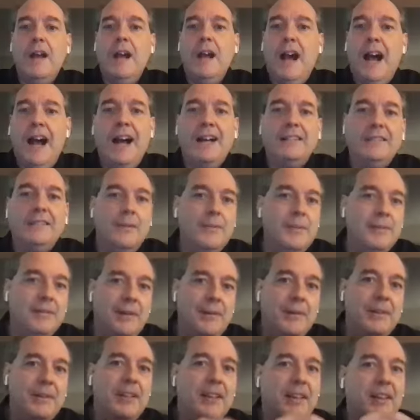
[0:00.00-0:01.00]
me tell you the
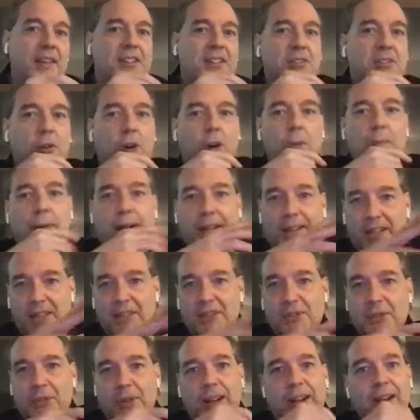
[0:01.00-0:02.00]
story about this, okay?
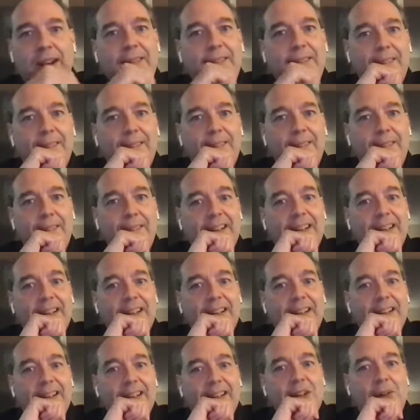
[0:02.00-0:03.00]
So,
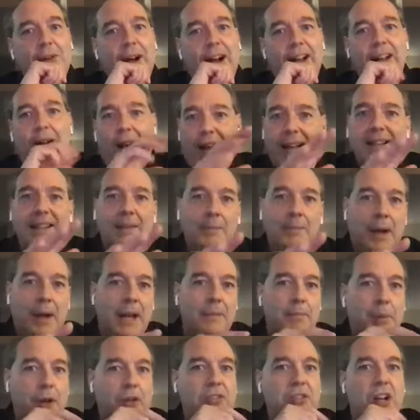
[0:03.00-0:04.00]
I did my
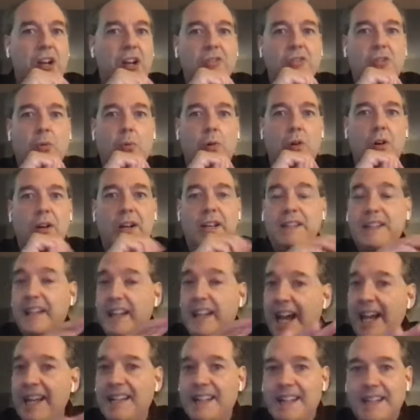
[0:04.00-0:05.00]
postdoctoral work in the
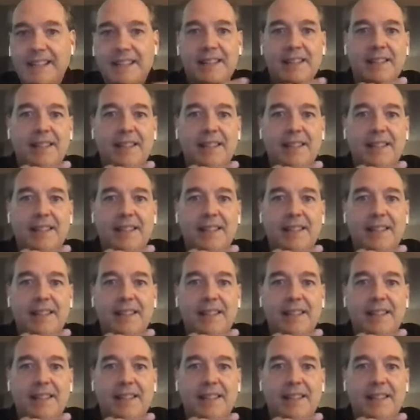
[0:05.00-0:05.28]
90s.